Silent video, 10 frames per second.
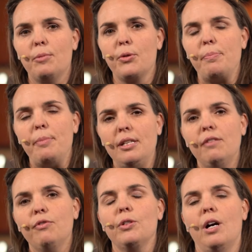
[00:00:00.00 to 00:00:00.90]
most
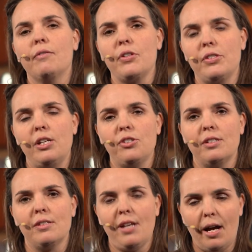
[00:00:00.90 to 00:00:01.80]
meaningful
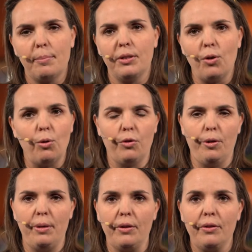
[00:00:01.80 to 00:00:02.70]
conversations happen over a
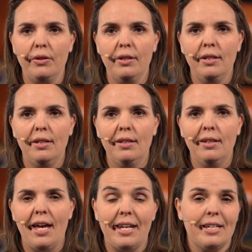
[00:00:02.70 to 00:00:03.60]
meal.
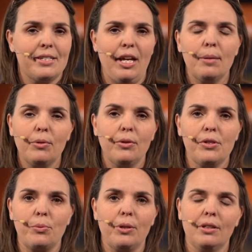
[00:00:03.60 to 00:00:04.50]
And at a table
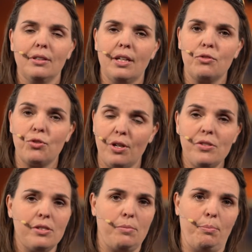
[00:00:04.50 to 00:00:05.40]
is where a lot of
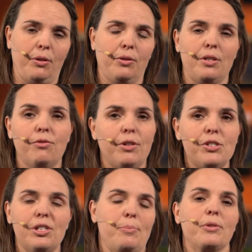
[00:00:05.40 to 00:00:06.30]
trust is built and
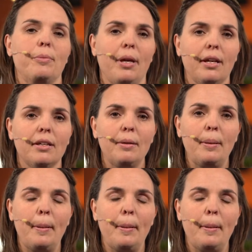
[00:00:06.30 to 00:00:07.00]
friendships are made.